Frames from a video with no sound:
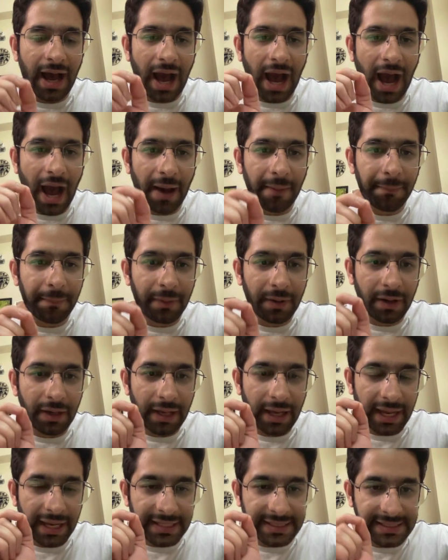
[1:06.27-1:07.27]
Aap
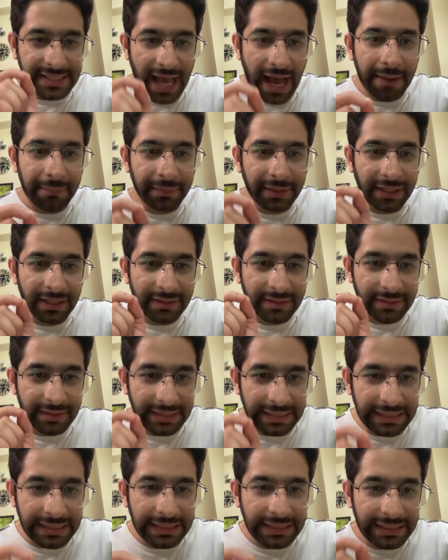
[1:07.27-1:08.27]
exam ke
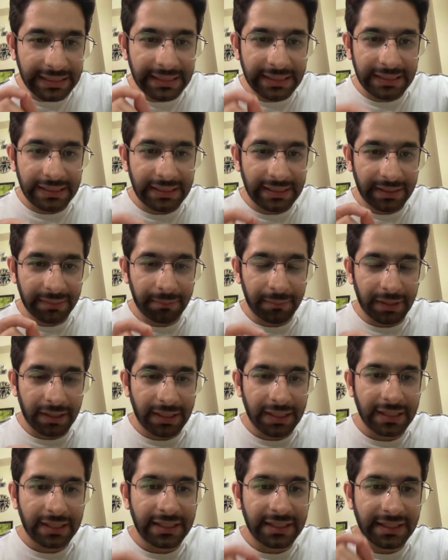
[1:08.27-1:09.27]
3 ghante
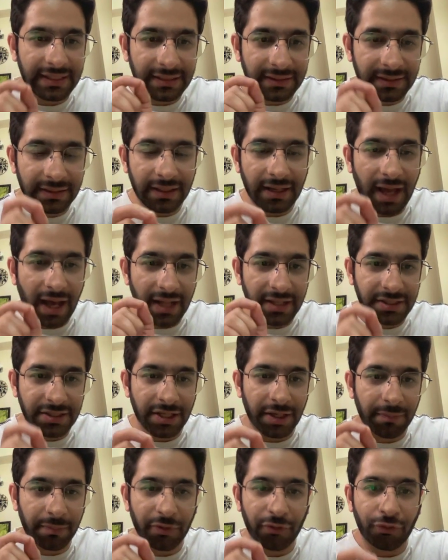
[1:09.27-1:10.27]
mein kitna
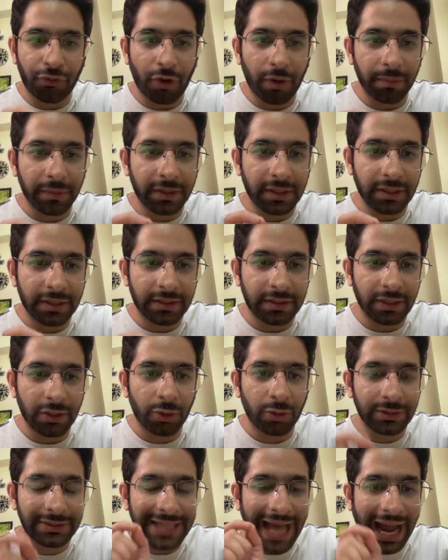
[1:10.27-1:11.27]
acha perform karte
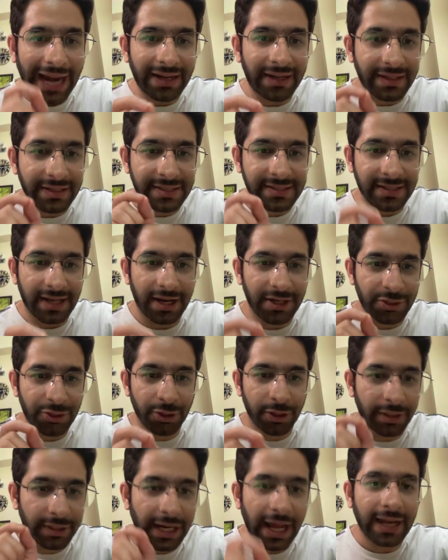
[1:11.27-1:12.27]
ho, that decides
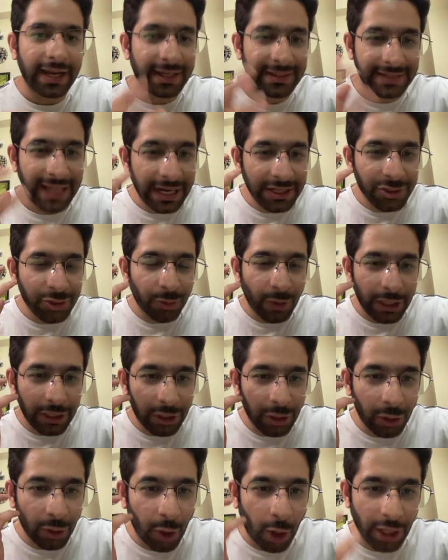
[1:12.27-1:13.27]
your rank. And that's quite
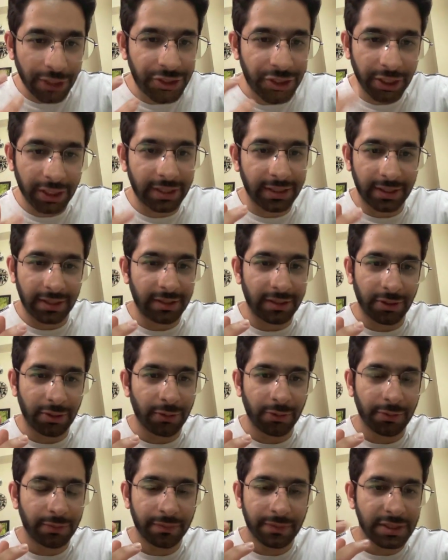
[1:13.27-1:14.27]
logical, you
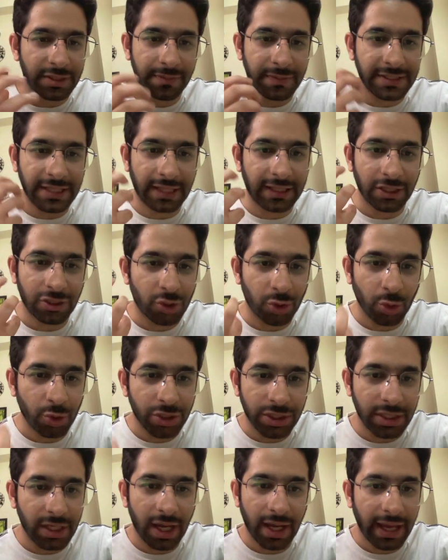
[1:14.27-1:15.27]
know, isme zyada
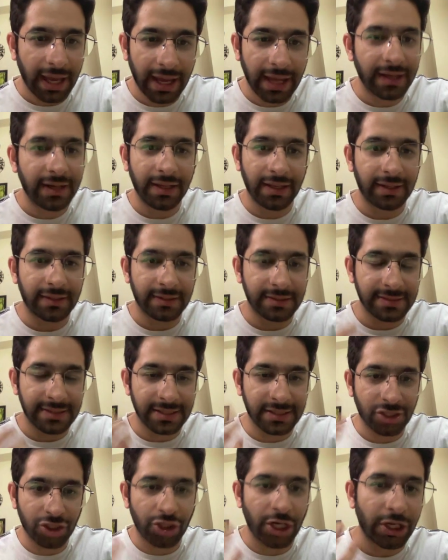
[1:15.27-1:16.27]
sochna hai nahi. This is a
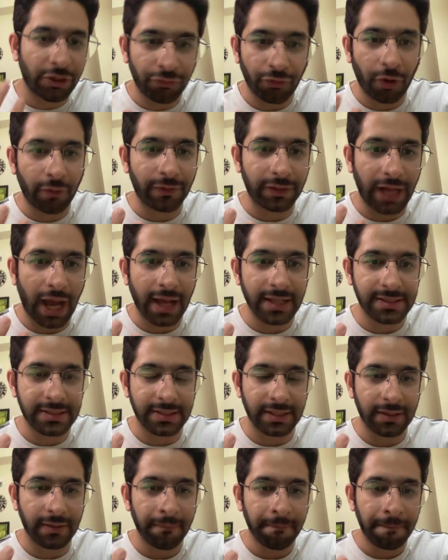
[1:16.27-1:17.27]
straightforward
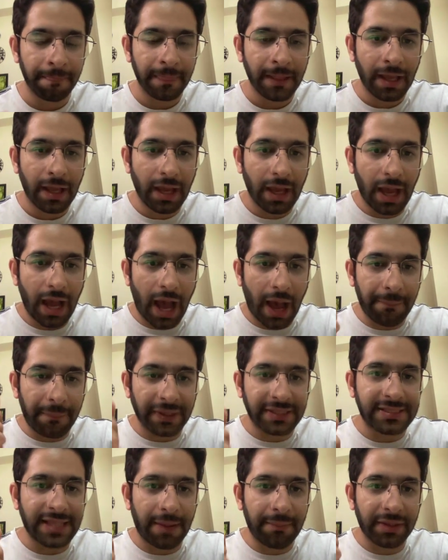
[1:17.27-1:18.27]
answer. Aap
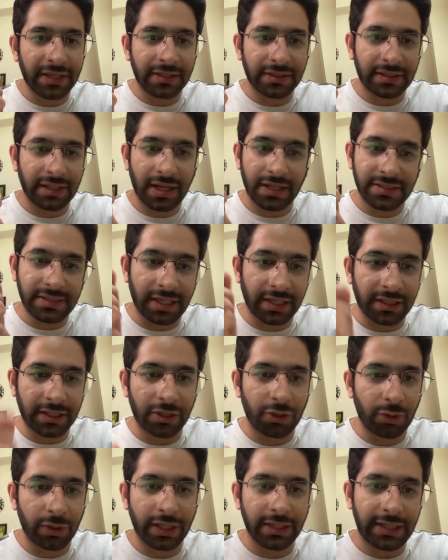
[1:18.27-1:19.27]
exam mein kitna acha
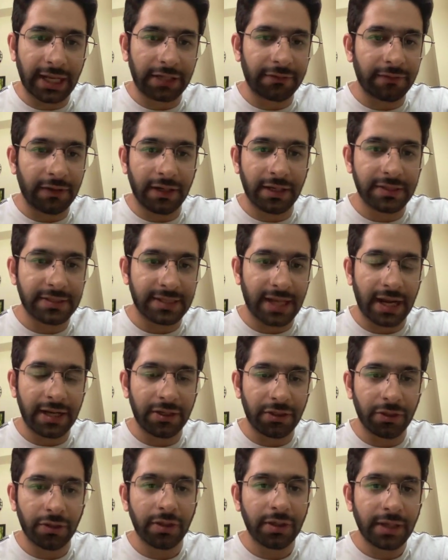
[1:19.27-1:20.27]
karoge, that will decide
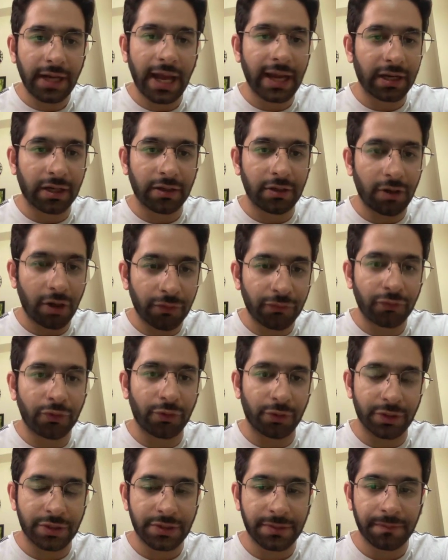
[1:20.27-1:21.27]
your rank, of
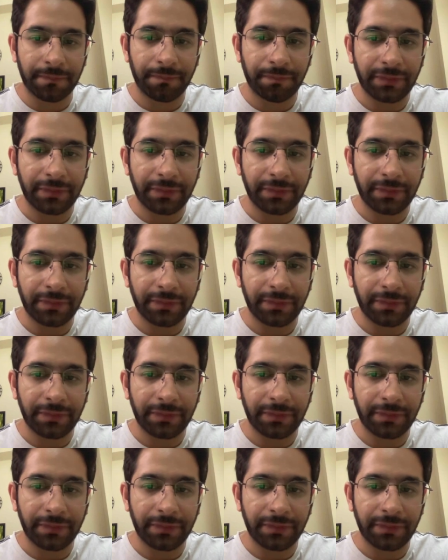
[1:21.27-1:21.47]
course.